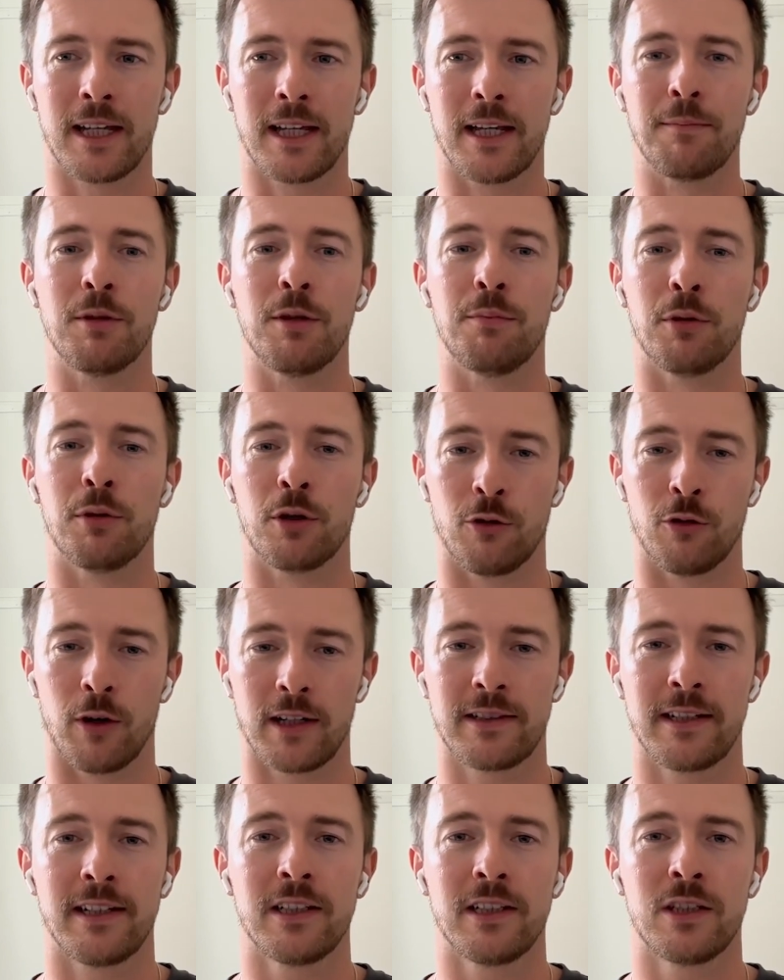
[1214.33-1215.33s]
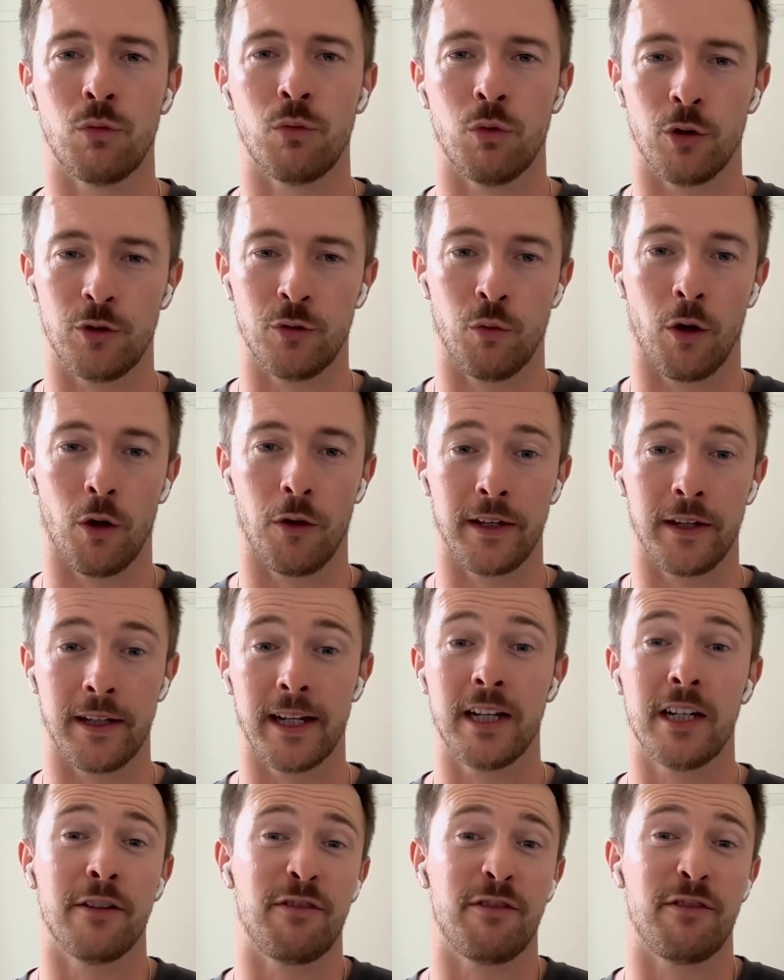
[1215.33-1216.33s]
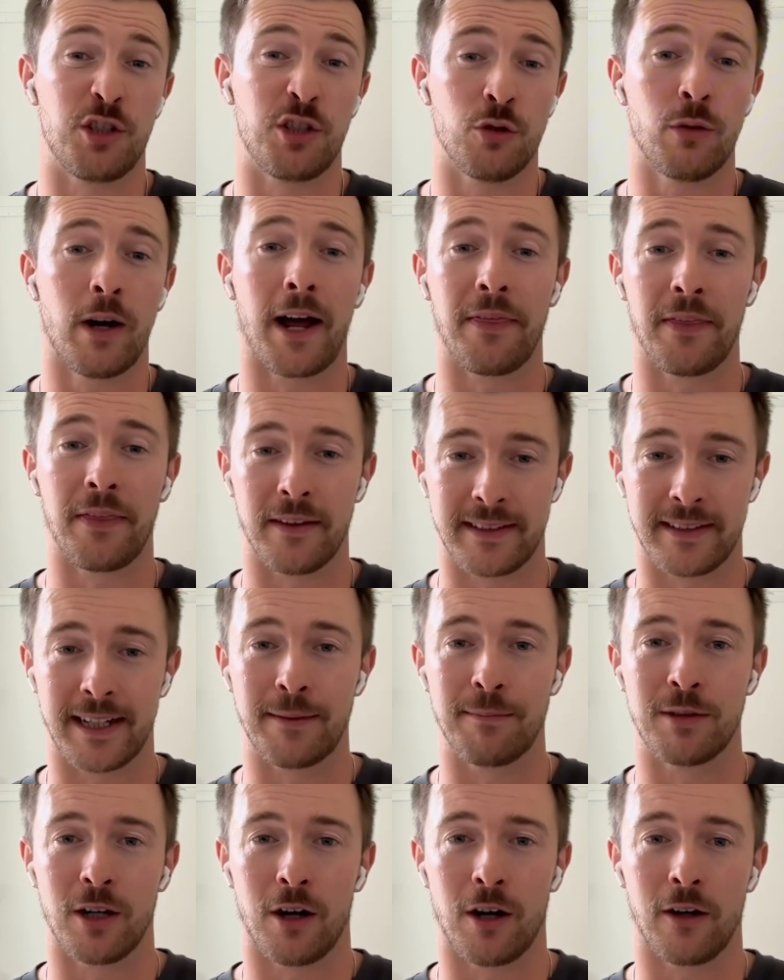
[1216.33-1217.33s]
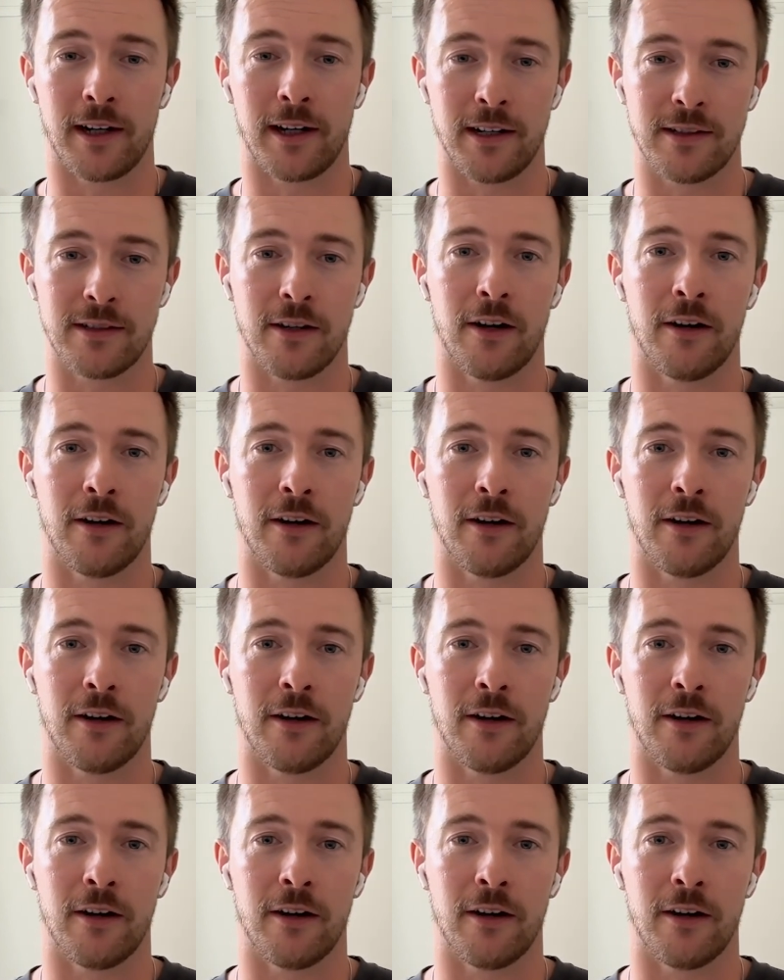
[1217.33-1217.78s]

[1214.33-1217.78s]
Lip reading: you progressing towards what the individual and the team targets